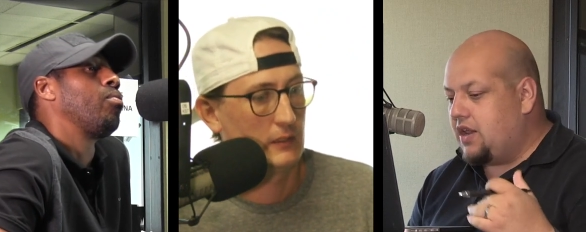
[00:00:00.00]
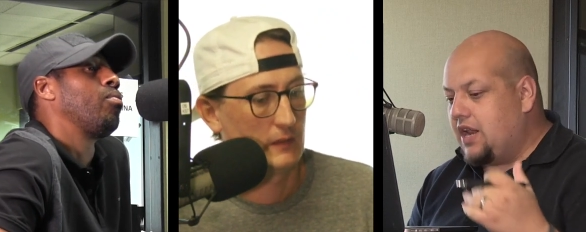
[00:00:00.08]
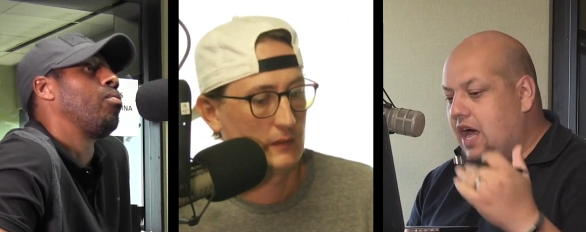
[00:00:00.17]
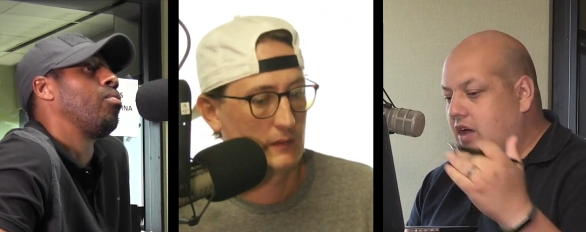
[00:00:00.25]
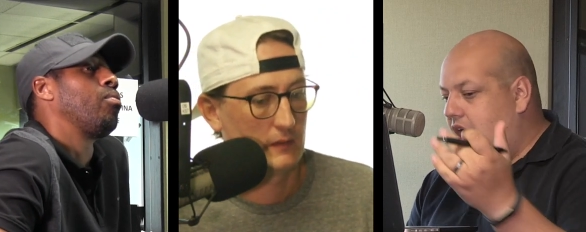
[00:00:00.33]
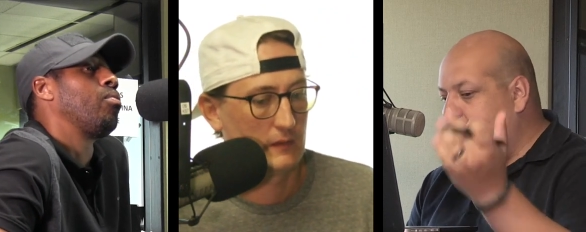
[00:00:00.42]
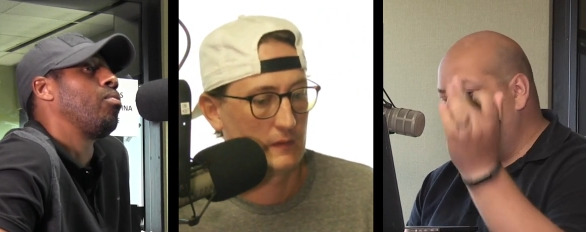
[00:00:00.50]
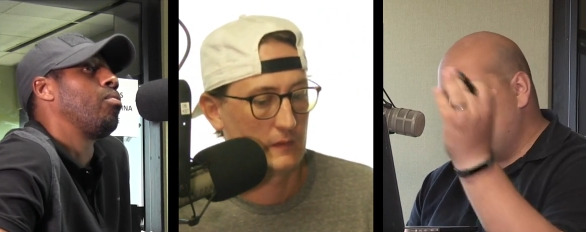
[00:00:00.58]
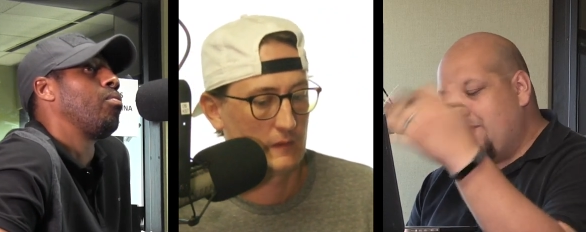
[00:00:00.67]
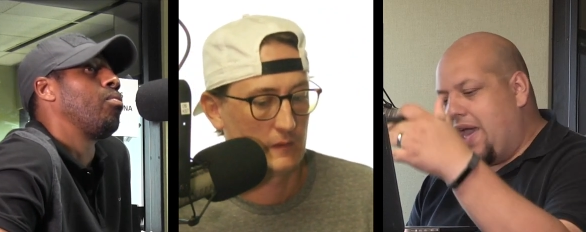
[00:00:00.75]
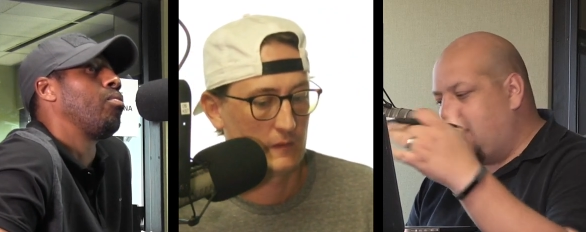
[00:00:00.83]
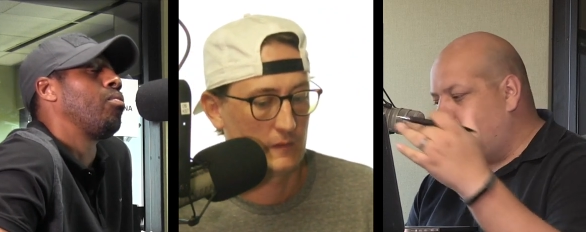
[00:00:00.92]
Speaker 1: and I'll, I'll give
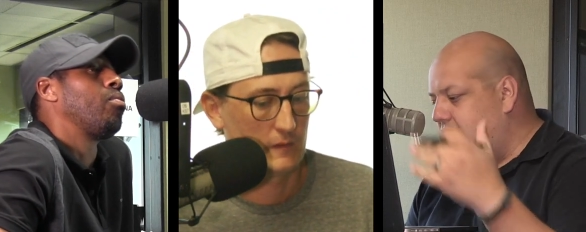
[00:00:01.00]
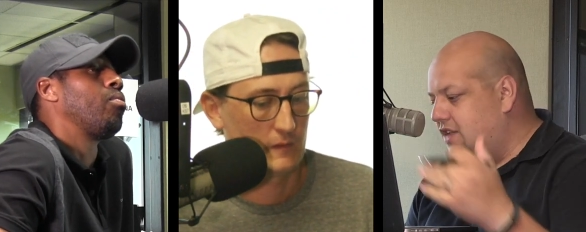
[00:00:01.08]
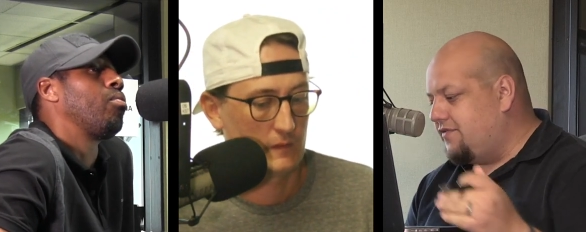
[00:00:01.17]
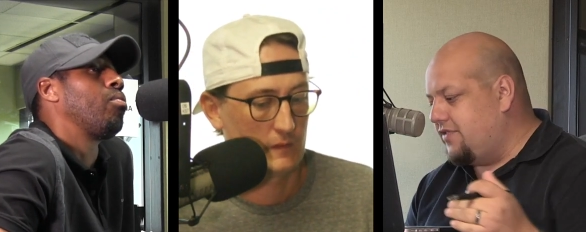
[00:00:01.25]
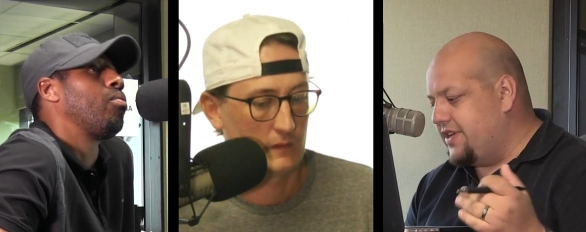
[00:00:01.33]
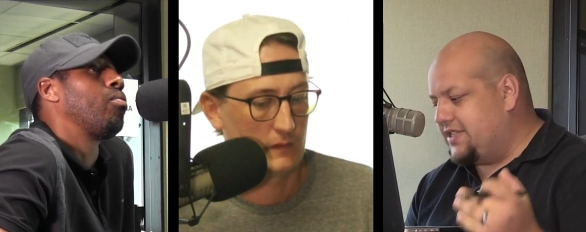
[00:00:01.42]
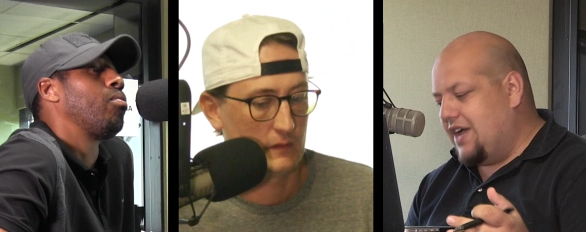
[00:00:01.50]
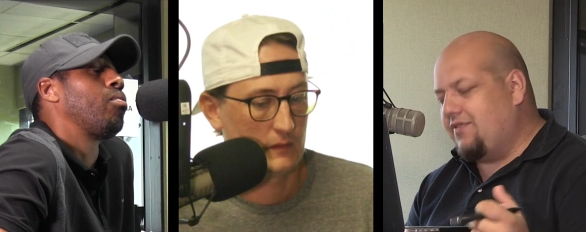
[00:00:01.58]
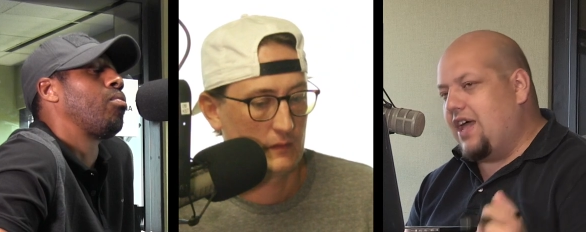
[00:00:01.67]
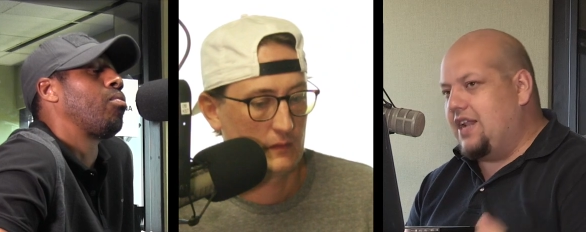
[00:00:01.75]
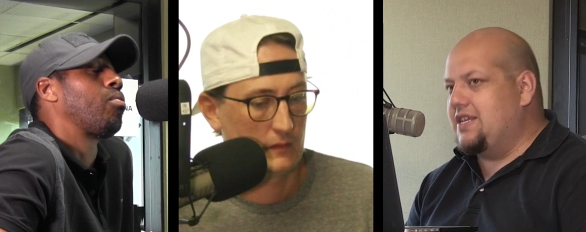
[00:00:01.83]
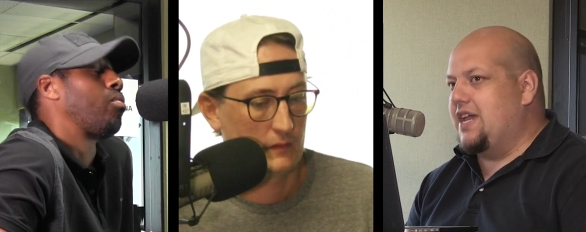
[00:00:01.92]
matt credit for this i've
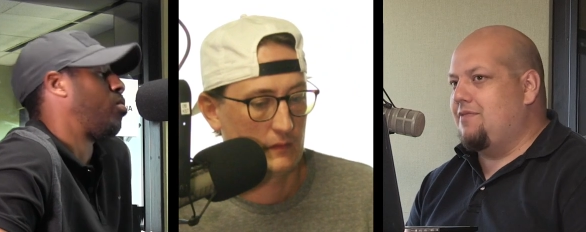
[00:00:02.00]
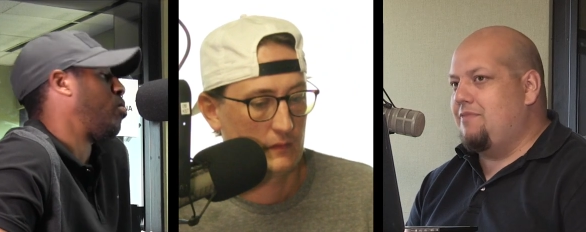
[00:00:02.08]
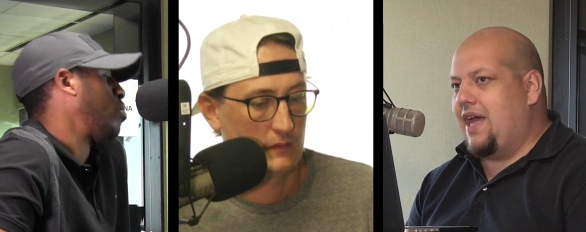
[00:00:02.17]
kind of taken